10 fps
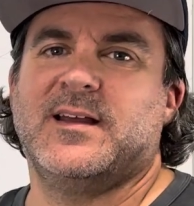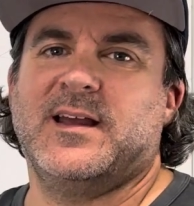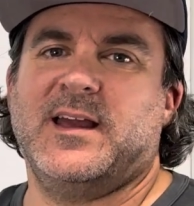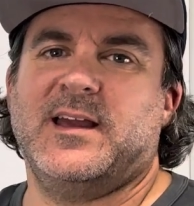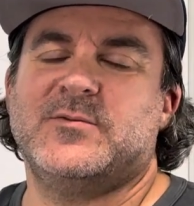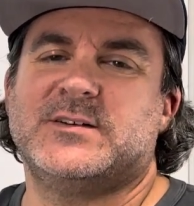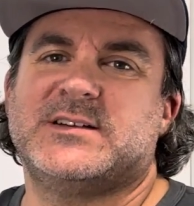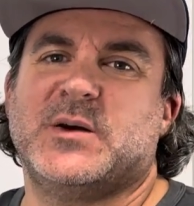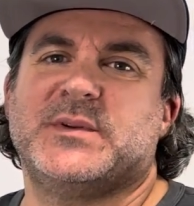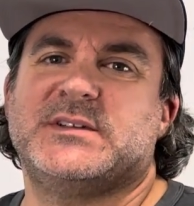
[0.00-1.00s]
Hey, what's
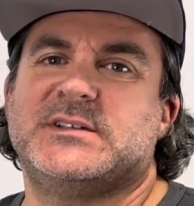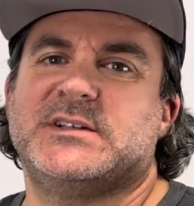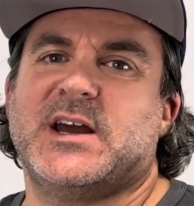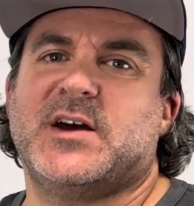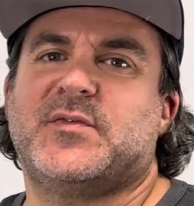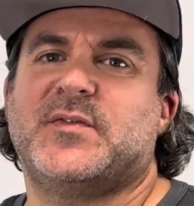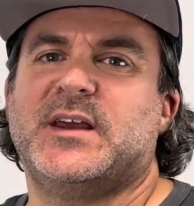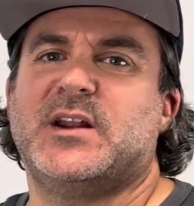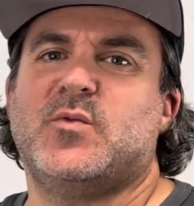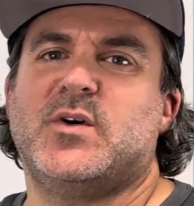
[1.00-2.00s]
up? It's Jeff,
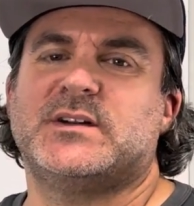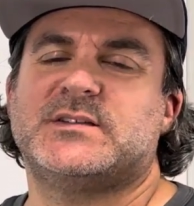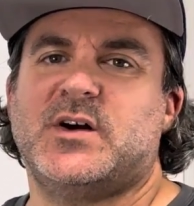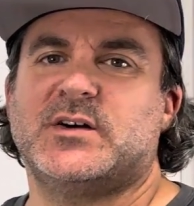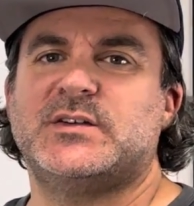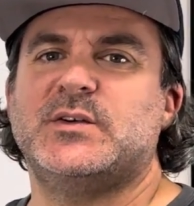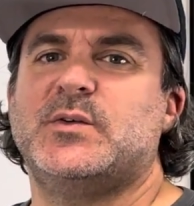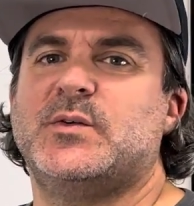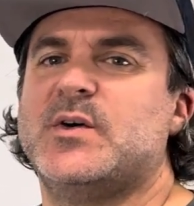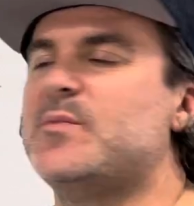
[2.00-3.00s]
and I want to talk to
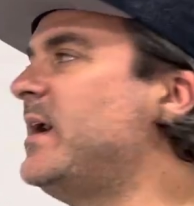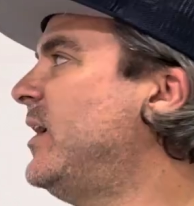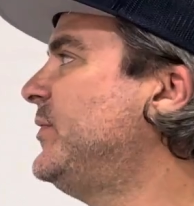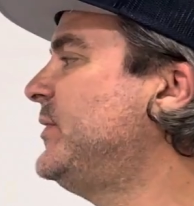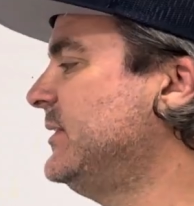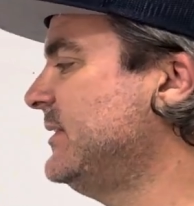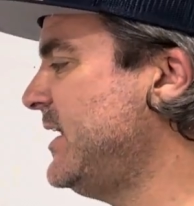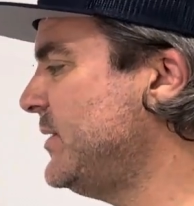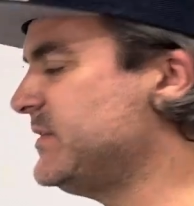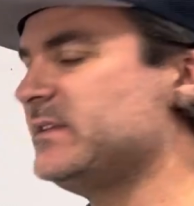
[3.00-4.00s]
you about the
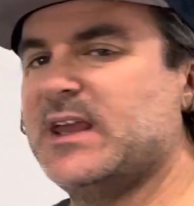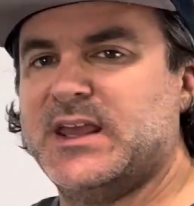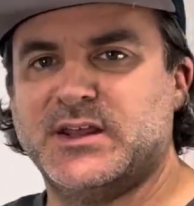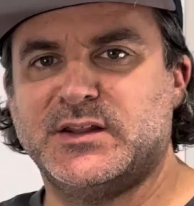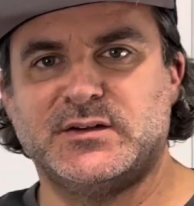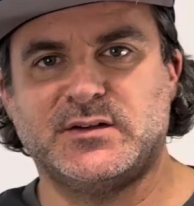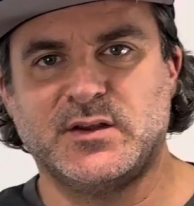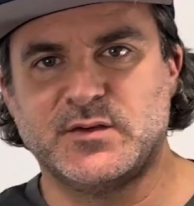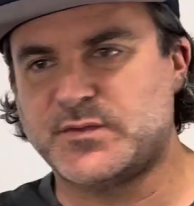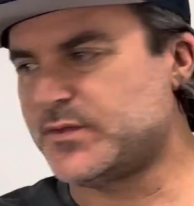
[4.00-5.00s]
lampstand
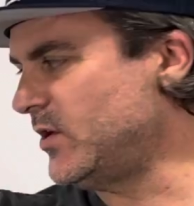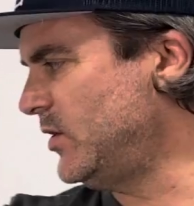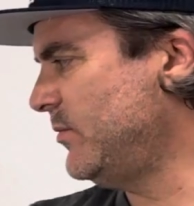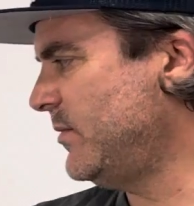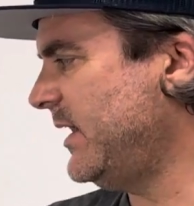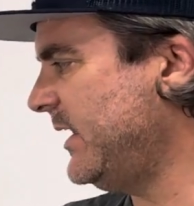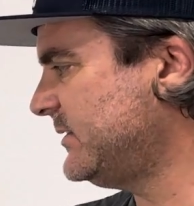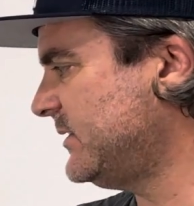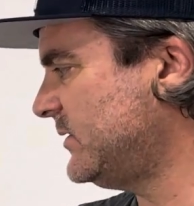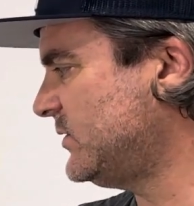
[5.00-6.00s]
from
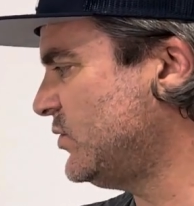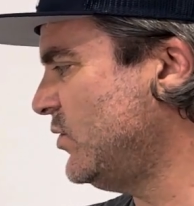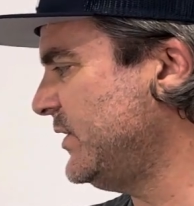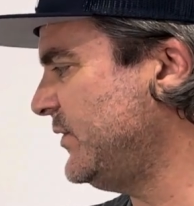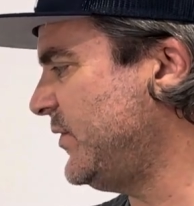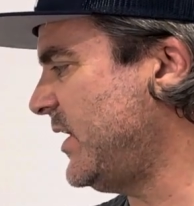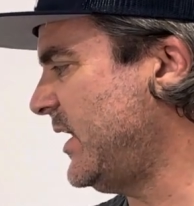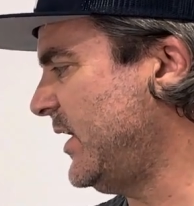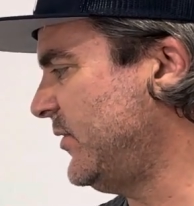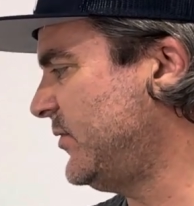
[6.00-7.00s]
Exodus
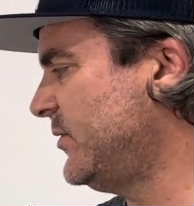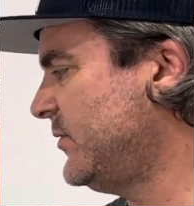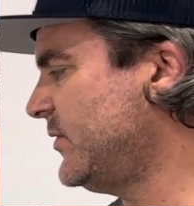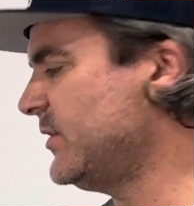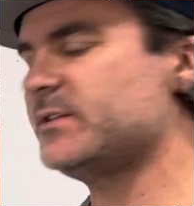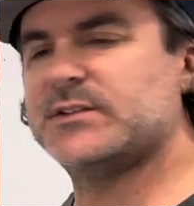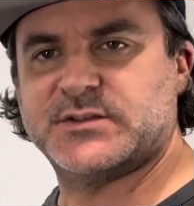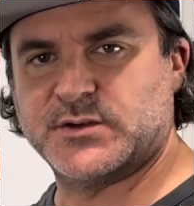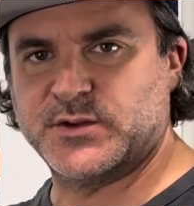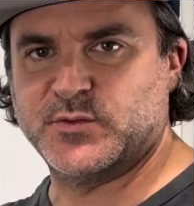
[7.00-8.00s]
25, verses
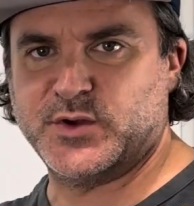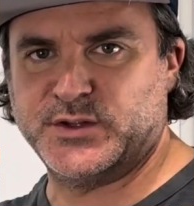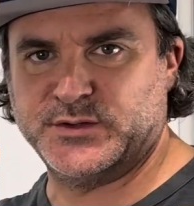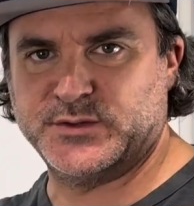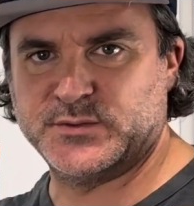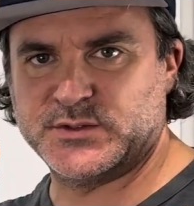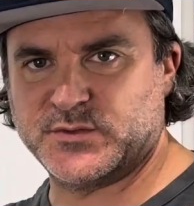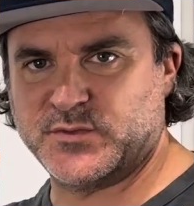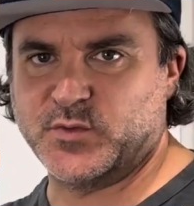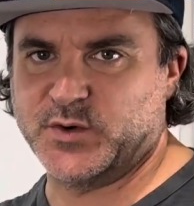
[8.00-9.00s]
31 to
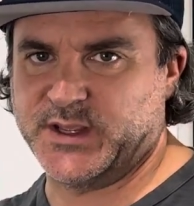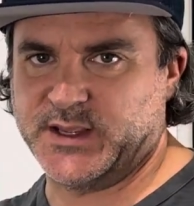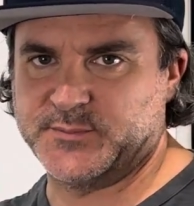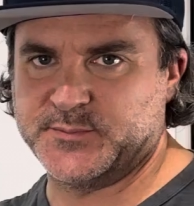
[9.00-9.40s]
40.